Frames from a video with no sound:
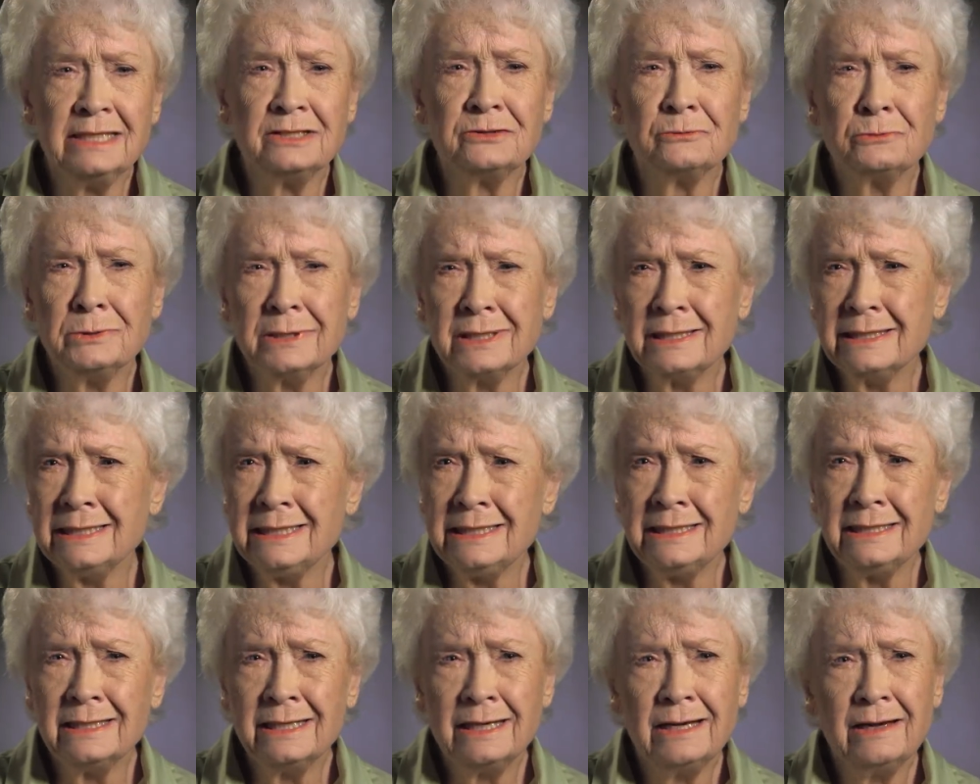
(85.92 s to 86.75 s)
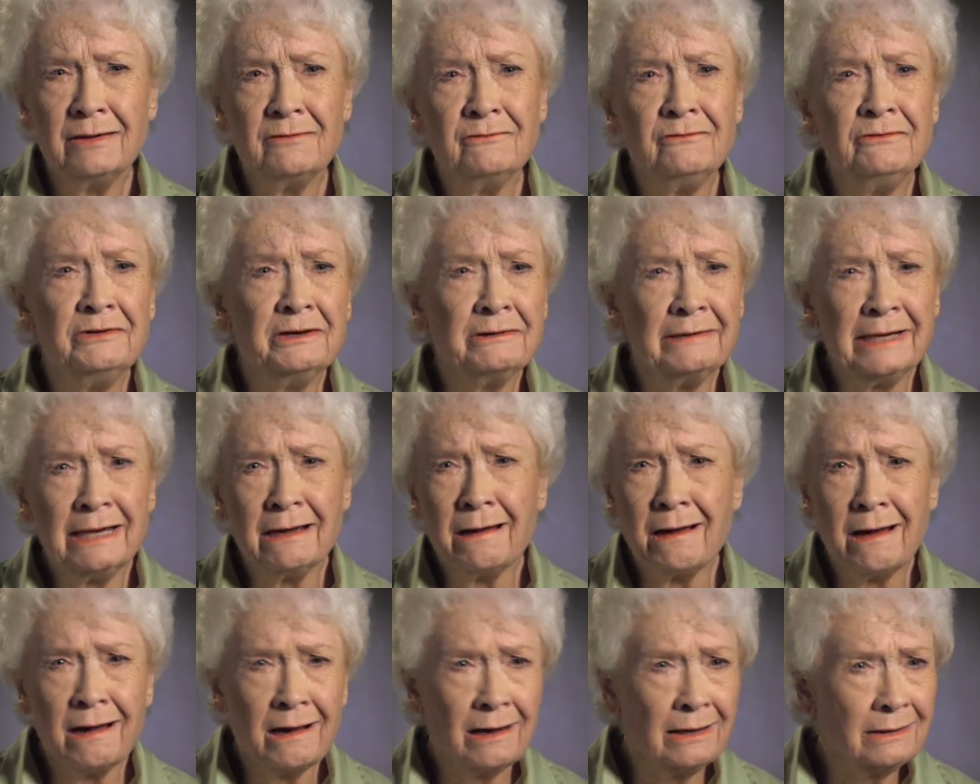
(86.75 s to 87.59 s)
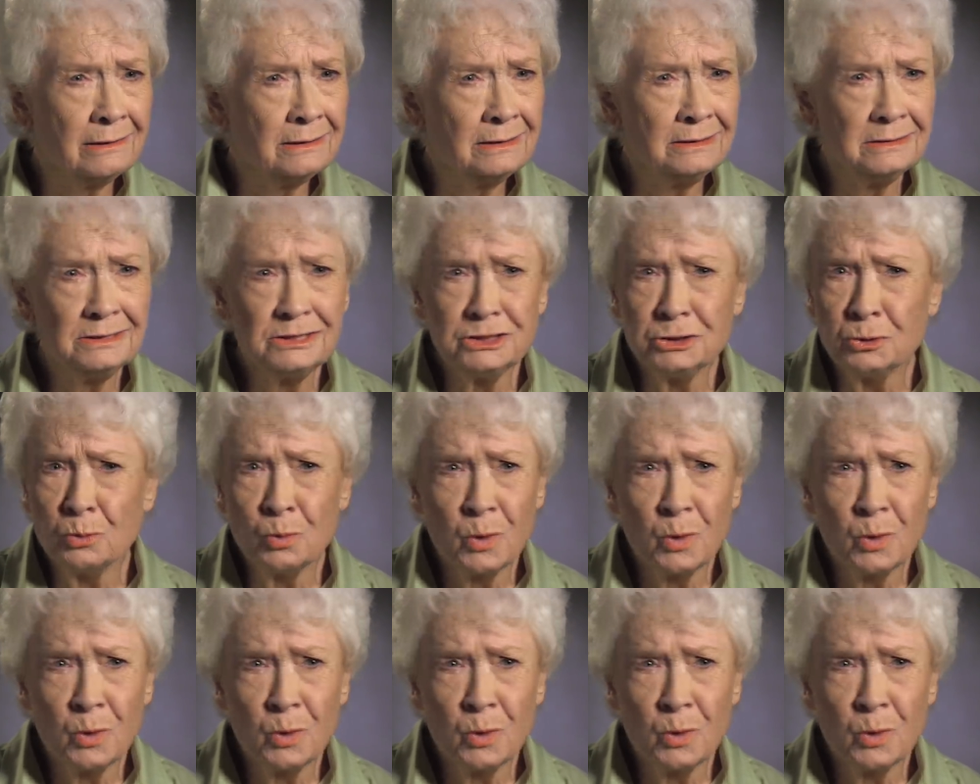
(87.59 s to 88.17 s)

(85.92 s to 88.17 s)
is really very hard to